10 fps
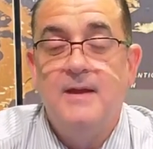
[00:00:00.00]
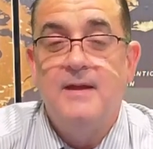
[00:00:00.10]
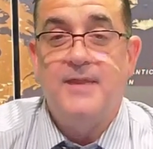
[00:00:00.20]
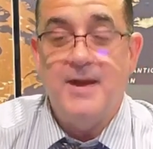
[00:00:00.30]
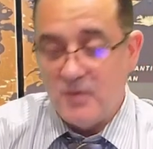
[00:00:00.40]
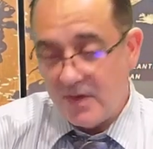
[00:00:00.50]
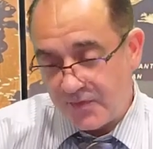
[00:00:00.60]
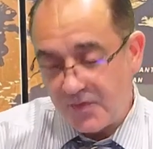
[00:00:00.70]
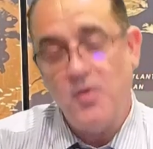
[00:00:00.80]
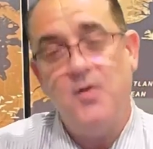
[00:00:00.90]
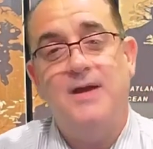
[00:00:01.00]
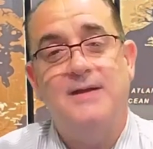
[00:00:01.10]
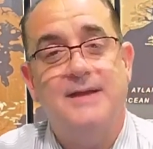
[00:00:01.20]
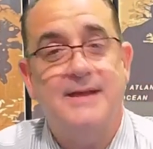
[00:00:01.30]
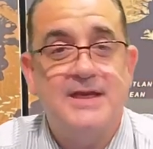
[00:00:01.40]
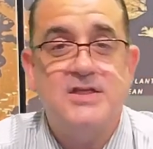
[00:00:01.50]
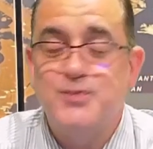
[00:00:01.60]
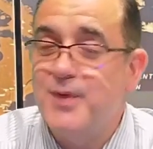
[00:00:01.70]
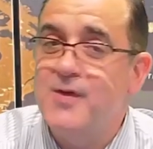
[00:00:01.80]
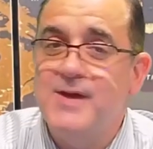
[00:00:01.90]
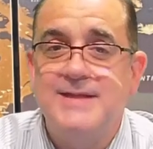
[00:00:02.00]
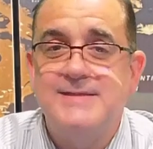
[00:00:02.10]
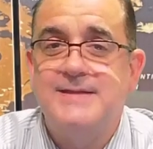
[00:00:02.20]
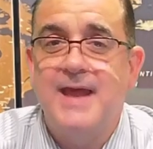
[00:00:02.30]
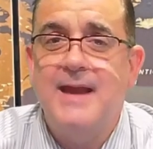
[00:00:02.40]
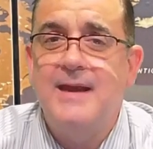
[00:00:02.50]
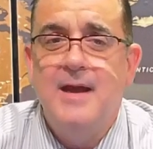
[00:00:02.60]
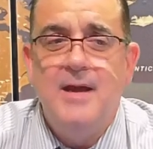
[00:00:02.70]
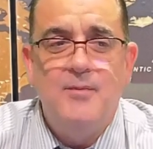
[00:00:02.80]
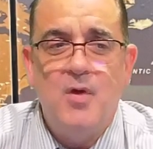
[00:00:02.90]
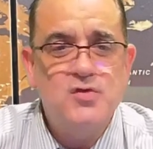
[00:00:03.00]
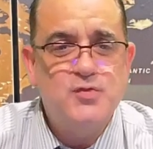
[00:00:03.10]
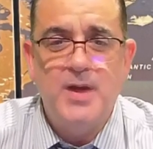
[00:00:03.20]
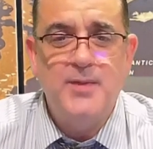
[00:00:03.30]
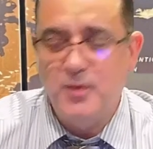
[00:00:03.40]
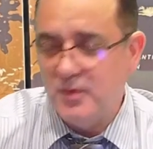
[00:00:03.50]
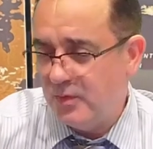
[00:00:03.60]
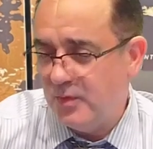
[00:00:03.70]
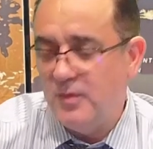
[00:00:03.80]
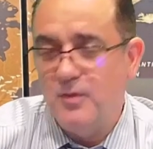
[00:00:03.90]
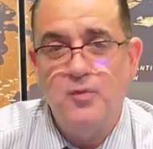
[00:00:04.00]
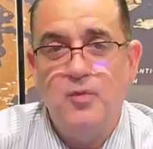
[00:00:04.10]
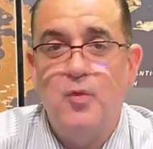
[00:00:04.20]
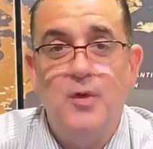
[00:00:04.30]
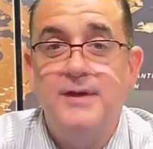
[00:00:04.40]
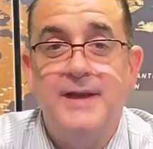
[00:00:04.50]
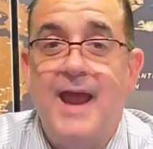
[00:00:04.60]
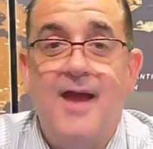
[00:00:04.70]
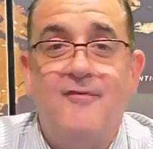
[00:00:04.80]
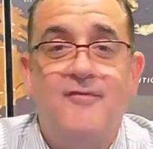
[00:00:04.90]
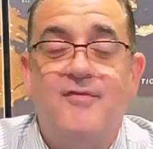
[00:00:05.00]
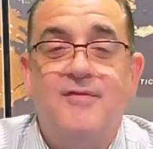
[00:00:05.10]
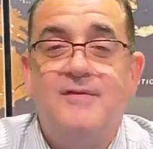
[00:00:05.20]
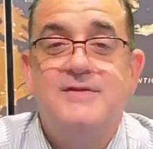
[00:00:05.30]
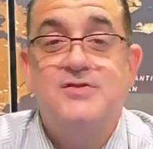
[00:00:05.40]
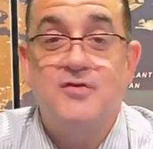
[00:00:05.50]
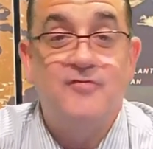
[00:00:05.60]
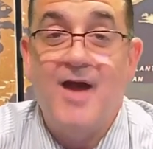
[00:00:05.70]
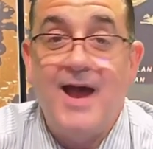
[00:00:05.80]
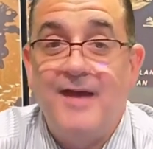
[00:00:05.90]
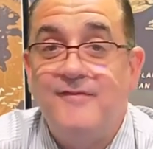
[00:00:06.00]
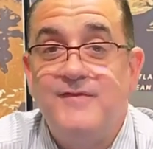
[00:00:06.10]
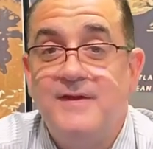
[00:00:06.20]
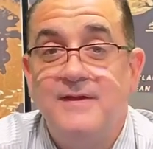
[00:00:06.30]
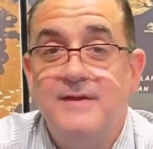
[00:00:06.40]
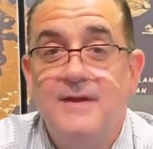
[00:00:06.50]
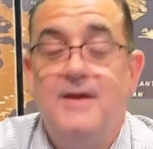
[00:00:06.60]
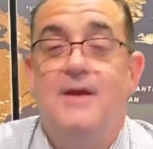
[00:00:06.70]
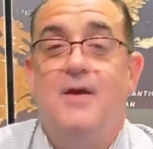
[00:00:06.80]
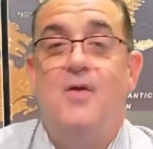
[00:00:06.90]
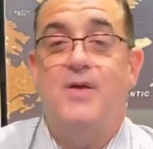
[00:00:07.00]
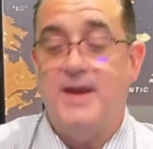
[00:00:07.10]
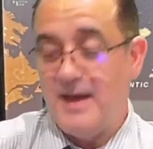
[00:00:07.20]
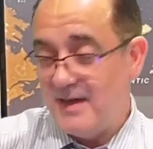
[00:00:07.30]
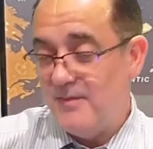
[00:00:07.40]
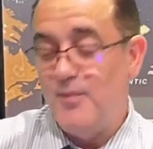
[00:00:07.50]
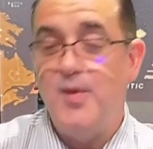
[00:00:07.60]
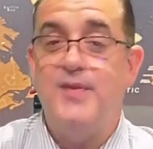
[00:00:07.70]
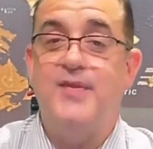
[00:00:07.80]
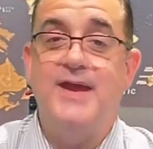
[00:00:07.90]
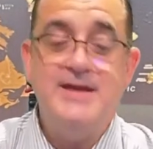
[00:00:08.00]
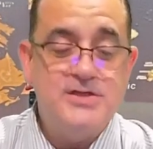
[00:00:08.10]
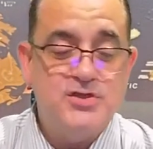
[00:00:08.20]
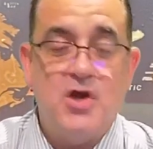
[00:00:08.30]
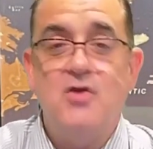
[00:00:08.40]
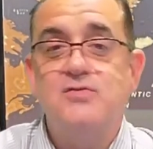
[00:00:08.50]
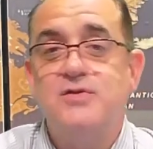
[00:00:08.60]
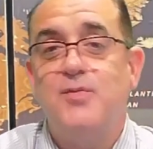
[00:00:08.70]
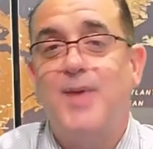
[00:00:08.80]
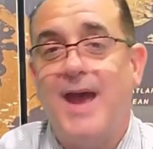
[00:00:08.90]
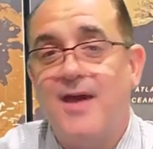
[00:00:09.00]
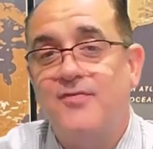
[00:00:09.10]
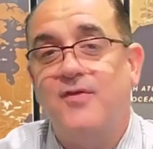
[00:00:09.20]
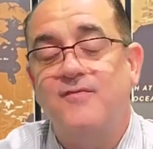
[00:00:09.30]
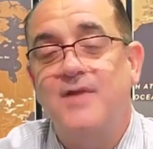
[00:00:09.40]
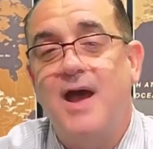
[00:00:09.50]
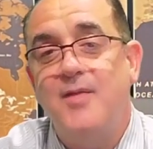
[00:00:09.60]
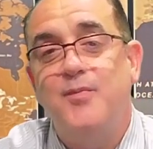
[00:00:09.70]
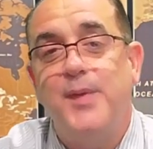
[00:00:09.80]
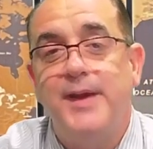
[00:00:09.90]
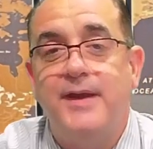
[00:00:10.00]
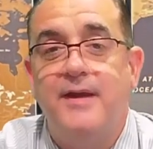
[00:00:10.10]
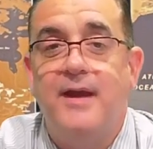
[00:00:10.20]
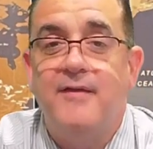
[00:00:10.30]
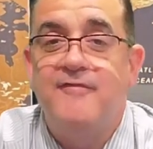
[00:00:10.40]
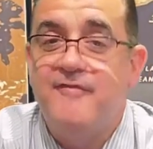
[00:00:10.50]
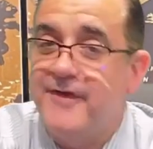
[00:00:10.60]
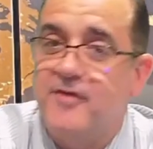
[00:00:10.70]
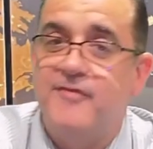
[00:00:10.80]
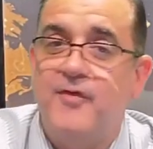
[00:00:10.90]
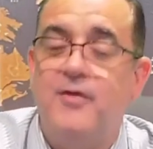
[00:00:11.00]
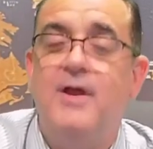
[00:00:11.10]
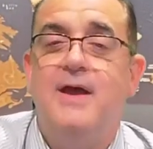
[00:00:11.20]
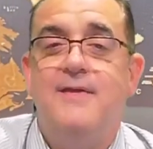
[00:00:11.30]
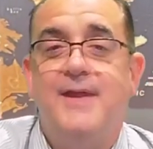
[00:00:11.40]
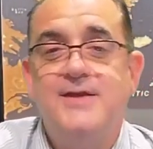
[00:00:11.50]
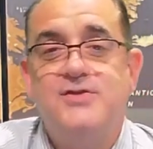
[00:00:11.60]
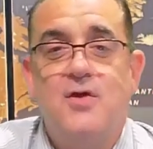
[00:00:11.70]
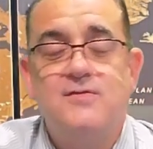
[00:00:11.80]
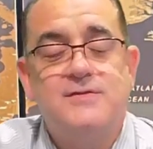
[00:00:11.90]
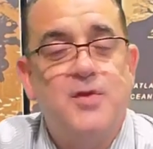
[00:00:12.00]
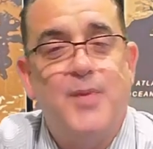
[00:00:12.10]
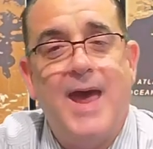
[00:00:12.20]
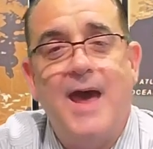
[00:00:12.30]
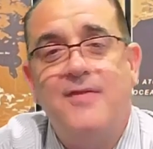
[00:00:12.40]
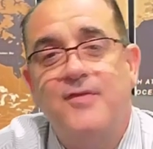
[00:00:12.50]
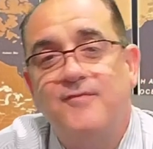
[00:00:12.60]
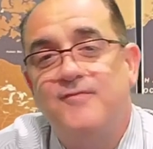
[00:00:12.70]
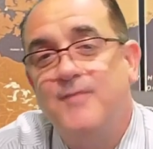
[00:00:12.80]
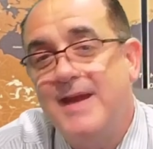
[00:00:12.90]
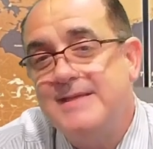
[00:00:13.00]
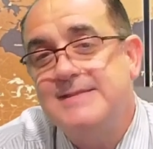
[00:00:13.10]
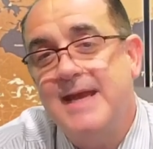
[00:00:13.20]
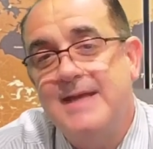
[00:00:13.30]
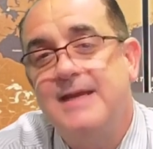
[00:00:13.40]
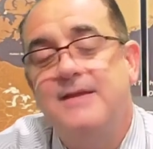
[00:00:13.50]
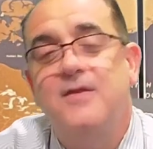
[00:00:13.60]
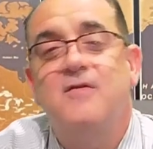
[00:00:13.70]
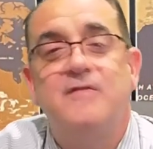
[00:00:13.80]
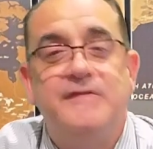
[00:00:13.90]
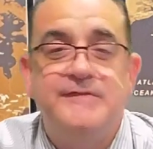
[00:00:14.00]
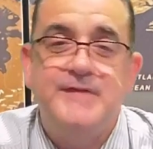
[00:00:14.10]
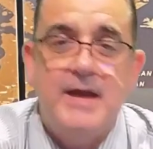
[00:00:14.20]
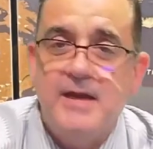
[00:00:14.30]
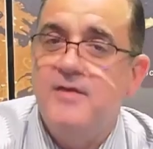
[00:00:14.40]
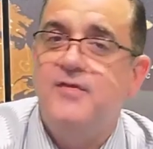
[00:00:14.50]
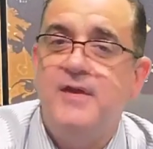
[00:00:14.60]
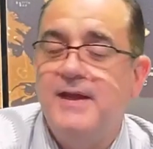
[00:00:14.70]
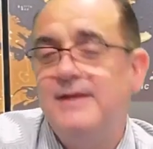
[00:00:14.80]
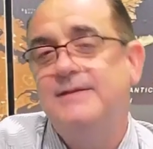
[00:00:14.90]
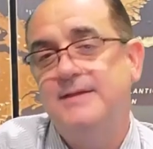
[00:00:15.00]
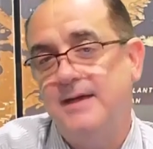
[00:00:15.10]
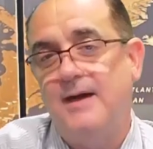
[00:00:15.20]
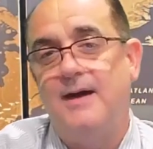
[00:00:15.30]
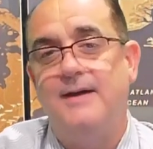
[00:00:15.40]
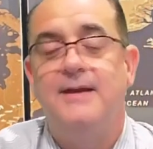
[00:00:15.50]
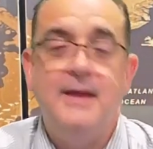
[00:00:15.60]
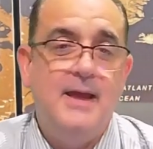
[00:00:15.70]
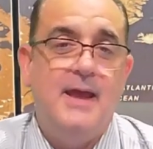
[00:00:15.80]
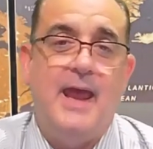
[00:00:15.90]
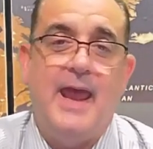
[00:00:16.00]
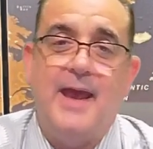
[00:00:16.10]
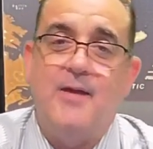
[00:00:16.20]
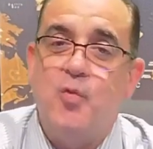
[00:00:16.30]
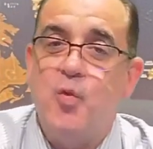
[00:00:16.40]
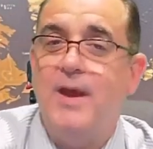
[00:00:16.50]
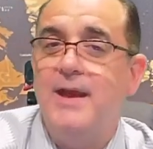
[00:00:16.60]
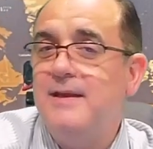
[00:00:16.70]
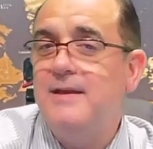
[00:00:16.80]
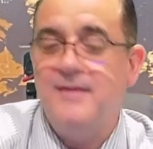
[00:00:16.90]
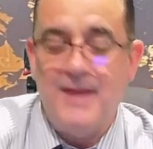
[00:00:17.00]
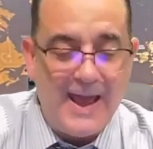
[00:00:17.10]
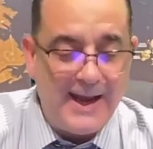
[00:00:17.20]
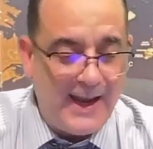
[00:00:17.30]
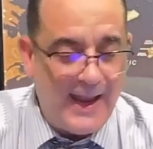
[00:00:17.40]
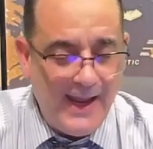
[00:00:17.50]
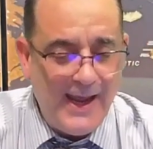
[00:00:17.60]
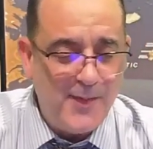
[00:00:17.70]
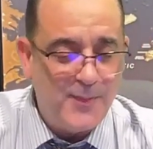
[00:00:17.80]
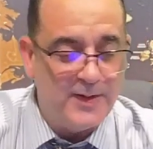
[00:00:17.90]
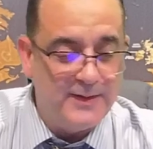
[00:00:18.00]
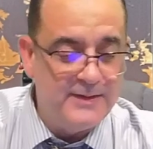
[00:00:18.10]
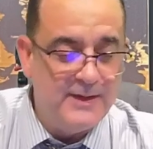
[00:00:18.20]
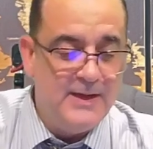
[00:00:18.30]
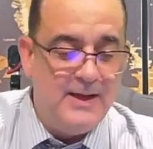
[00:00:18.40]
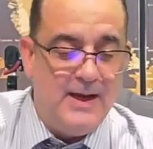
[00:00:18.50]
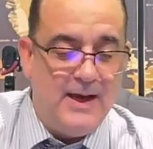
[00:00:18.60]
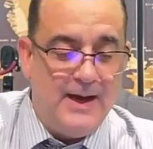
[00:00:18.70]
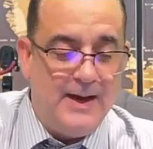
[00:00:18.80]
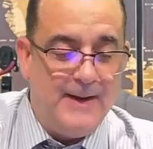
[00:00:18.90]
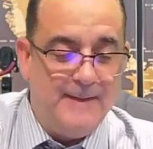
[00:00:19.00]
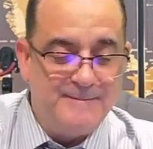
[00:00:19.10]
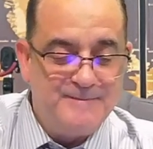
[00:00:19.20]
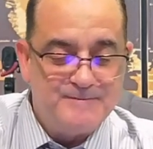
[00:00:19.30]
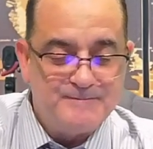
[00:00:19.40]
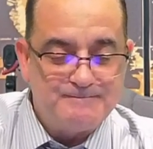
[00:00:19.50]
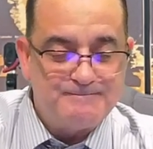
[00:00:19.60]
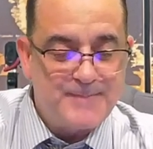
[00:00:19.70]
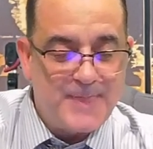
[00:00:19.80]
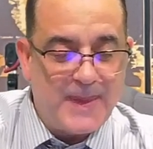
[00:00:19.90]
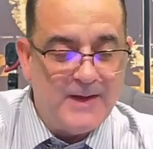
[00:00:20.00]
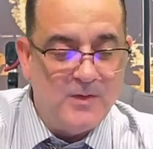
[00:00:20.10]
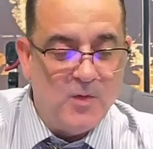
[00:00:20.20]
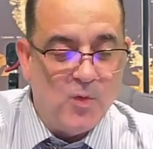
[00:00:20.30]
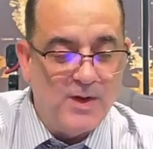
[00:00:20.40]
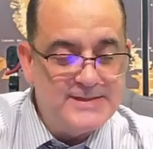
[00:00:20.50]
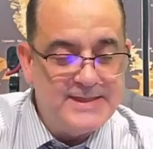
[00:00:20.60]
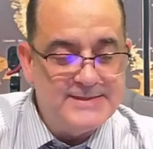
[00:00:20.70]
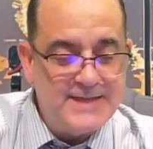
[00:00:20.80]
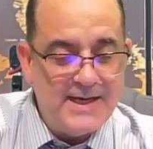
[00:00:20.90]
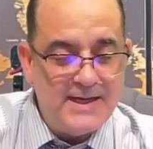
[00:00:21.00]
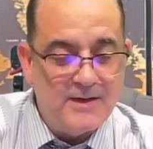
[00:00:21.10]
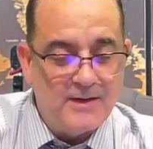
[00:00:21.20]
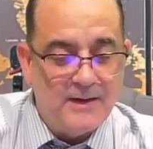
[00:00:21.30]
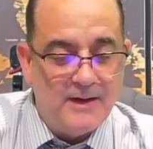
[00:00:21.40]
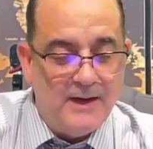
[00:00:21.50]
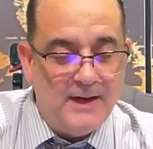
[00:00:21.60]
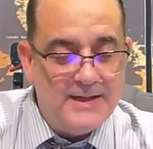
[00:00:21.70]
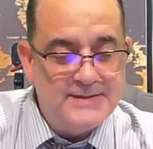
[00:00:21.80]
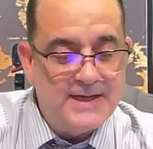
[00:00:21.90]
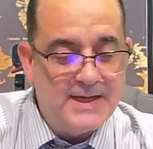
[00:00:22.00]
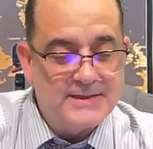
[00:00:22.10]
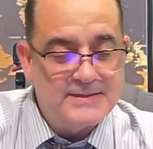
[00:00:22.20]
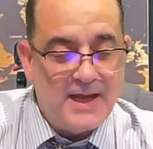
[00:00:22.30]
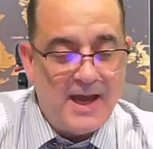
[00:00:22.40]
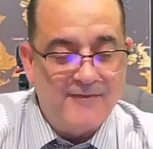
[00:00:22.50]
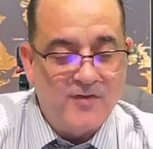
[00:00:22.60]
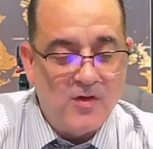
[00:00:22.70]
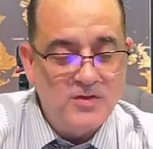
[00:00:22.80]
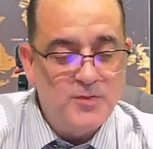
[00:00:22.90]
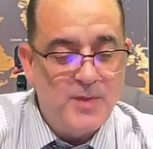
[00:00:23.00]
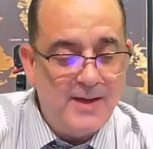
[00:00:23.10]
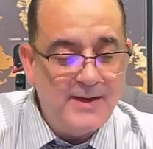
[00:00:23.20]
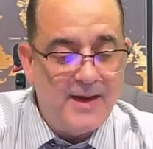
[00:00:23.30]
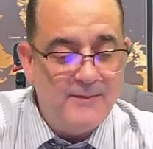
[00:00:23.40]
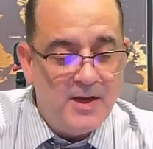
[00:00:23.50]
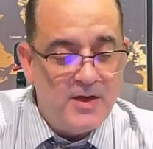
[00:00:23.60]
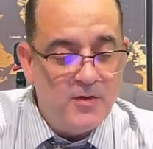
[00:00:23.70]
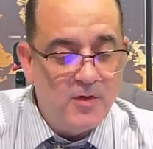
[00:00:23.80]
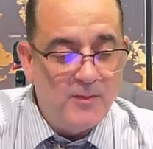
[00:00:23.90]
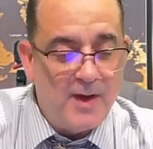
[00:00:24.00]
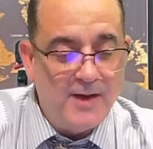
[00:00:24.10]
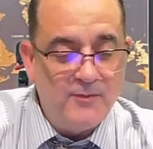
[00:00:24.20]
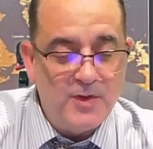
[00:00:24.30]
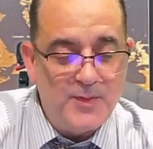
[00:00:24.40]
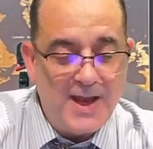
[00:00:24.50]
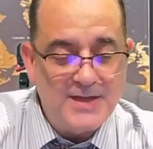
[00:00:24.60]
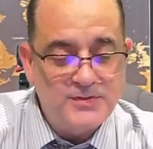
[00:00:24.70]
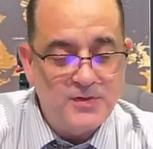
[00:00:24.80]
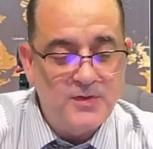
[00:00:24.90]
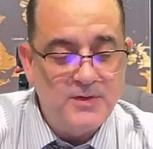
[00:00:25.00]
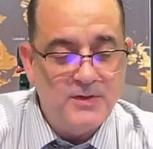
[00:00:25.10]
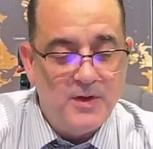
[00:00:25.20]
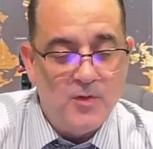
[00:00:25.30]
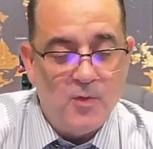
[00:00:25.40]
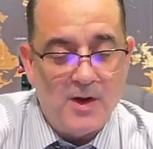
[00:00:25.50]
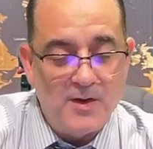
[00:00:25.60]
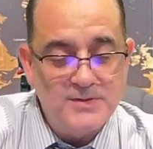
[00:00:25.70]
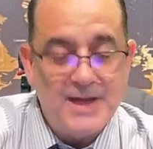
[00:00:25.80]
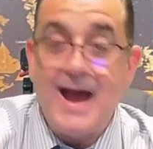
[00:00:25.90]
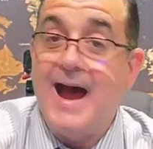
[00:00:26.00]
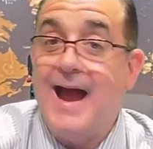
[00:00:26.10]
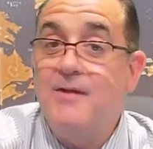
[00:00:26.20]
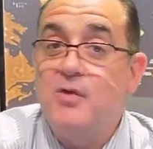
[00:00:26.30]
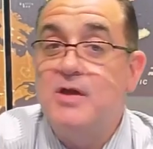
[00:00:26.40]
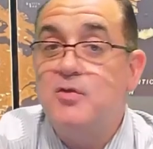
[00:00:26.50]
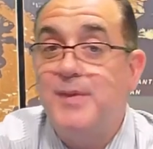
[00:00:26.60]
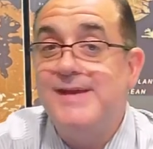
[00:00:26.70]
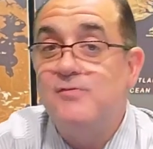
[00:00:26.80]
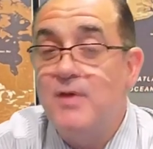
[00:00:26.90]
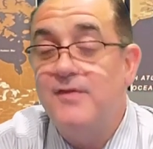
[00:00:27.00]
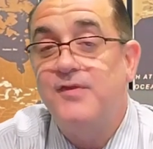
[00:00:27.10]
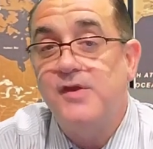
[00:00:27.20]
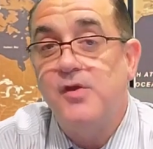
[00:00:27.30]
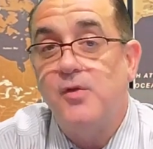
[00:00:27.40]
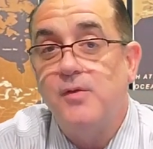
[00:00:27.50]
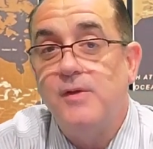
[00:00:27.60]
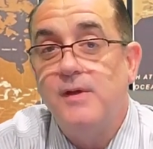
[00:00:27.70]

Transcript: They went through an experience that most people wouldn't have survived. Okay, but they chose the path of not being fearful. They chose the path of maintaining their faith in God. And when that happened, what does he say here? He says, I've called you by name. You are mine. When you pass through the waters, I will be with you.